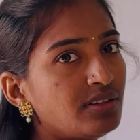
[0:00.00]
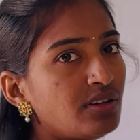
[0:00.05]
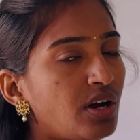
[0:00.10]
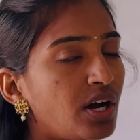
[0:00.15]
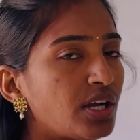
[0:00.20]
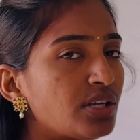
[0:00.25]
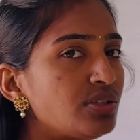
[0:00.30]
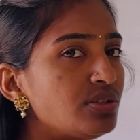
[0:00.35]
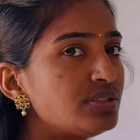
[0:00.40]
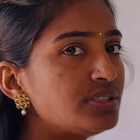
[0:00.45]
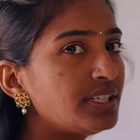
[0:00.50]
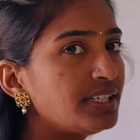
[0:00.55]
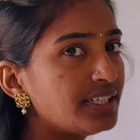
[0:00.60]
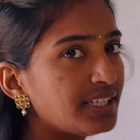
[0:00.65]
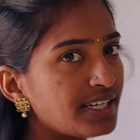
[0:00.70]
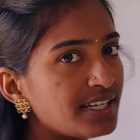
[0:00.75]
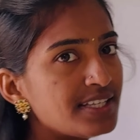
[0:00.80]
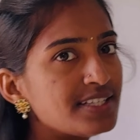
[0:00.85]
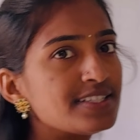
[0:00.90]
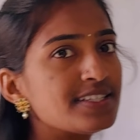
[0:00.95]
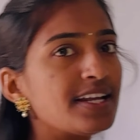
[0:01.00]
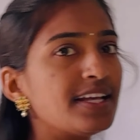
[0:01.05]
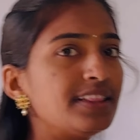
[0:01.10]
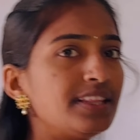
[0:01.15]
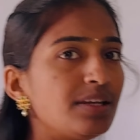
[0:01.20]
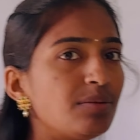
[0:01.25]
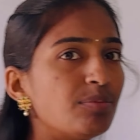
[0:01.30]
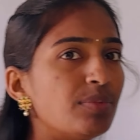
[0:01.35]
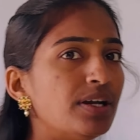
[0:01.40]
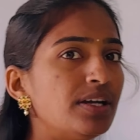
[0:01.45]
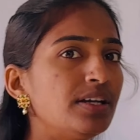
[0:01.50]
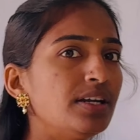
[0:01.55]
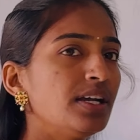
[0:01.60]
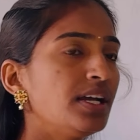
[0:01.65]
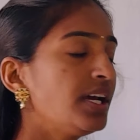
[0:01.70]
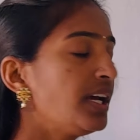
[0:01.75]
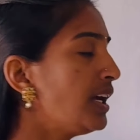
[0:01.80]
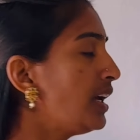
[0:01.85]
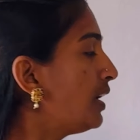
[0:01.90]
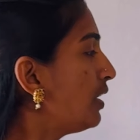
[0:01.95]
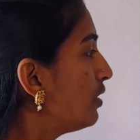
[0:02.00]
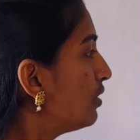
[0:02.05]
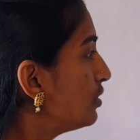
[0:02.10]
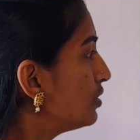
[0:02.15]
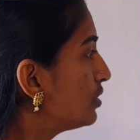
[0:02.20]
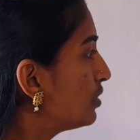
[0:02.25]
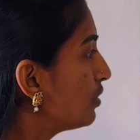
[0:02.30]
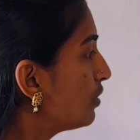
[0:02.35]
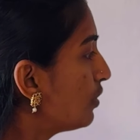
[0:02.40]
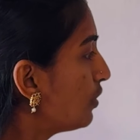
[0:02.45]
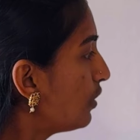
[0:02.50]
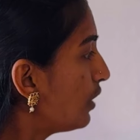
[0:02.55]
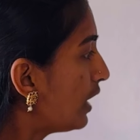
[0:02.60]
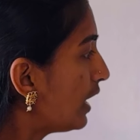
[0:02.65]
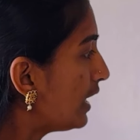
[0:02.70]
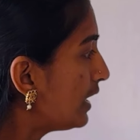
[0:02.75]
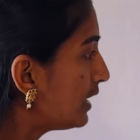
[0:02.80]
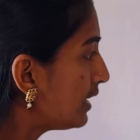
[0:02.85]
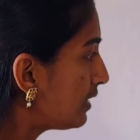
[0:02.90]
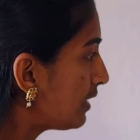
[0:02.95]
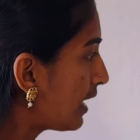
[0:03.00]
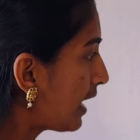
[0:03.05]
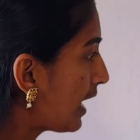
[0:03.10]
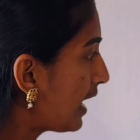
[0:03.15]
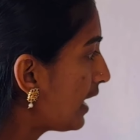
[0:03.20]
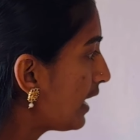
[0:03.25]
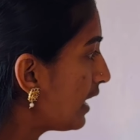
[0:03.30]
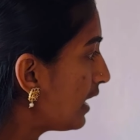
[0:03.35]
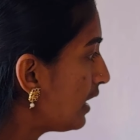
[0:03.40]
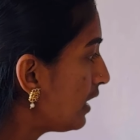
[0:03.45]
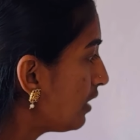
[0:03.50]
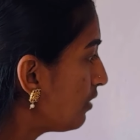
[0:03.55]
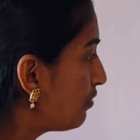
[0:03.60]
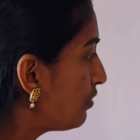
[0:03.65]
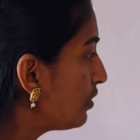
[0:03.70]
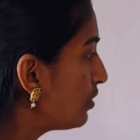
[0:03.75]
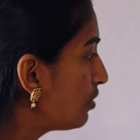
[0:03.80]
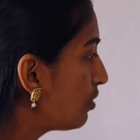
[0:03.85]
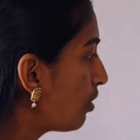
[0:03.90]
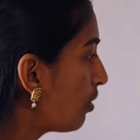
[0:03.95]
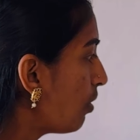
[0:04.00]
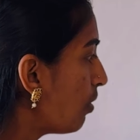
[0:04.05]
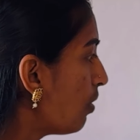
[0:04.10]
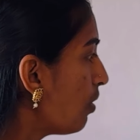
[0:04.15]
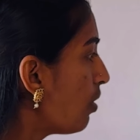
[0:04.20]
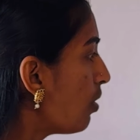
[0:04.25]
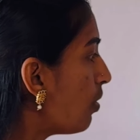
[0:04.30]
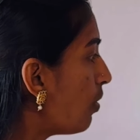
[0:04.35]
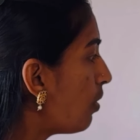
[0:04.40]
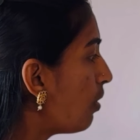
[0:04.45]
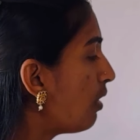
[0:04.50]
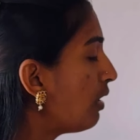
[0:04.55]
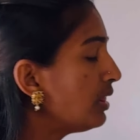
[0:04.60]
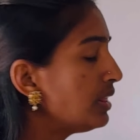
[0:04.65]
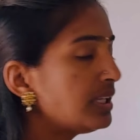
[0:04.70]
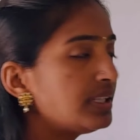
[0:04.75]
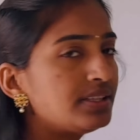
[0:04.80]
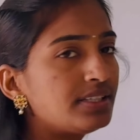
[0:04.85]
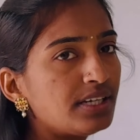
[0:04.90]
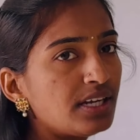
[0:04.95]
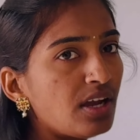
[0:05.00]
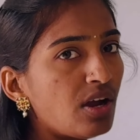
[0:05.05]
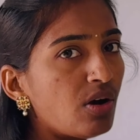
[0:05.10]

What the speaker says: Orthocenter is nothing but, so in the triangle, if you draw all the three